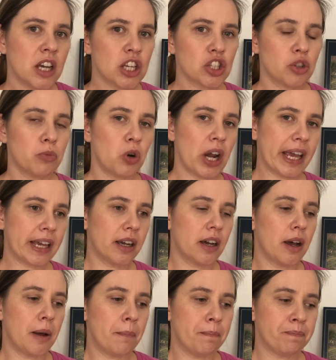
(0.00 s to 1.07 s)
so more like
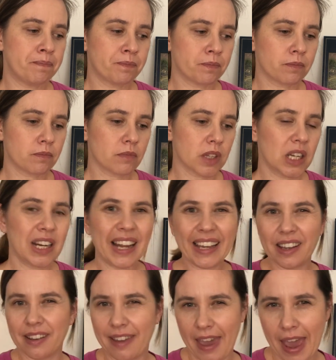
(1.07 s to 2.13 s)
a
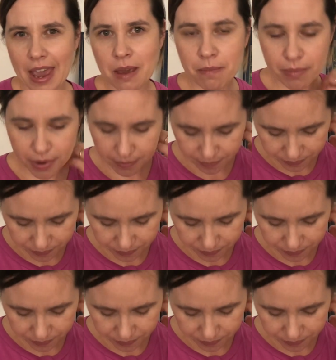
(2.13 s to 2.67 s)
cape.